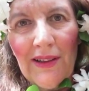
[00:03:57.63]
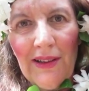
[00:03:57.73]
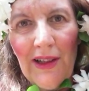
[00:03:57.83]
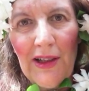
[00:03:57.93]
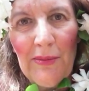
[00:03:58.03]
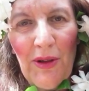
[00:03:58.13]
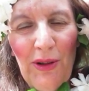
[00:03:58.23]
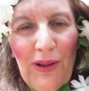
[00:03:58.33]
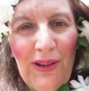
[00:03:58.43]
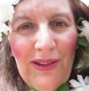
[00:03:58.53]
Now I'm
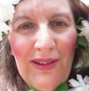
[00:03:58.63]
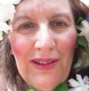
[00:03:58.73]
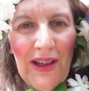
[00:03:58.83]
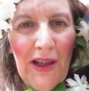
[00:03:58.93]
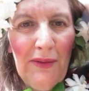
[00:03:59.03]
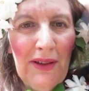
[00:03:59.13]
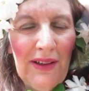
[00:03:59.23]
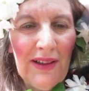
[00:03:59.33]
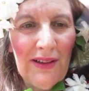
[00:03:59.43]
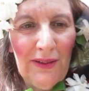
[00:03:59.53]
all
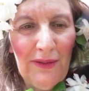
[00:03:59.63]
covered in